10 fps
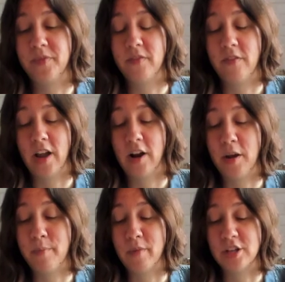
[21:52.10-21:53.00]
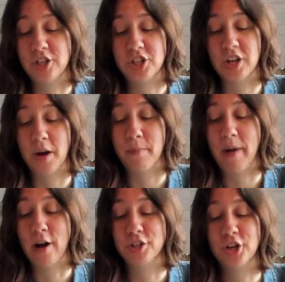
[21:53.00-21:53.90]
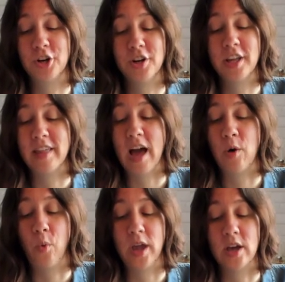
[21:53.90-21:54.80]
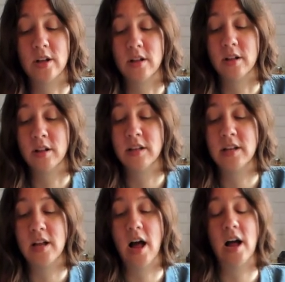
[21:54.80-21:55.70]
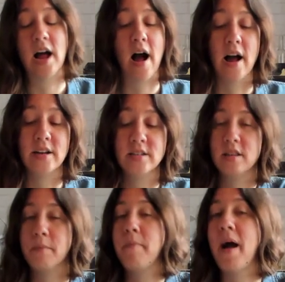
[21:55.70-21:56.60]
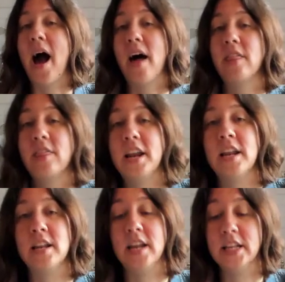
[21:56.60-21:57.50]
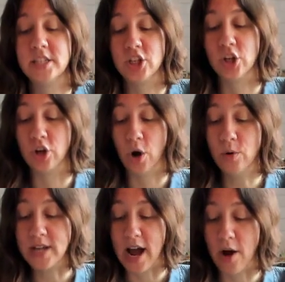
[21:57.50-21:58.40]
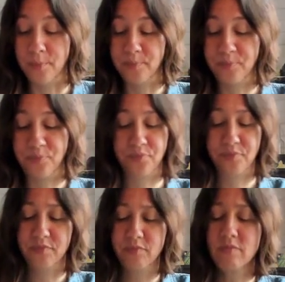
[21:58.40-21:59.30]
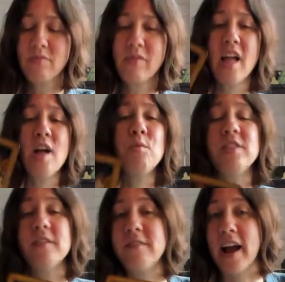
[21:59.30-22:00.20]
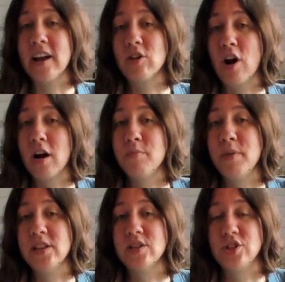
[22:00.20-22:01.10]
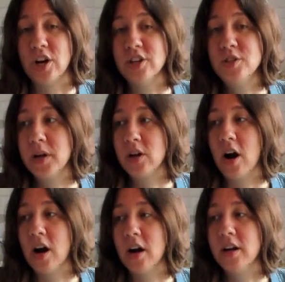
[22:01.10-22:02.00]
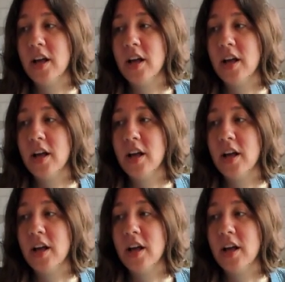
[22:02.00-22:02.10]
Very much about turning that wheel onto the path that it needs to go down. And with the final card being the Judgment card,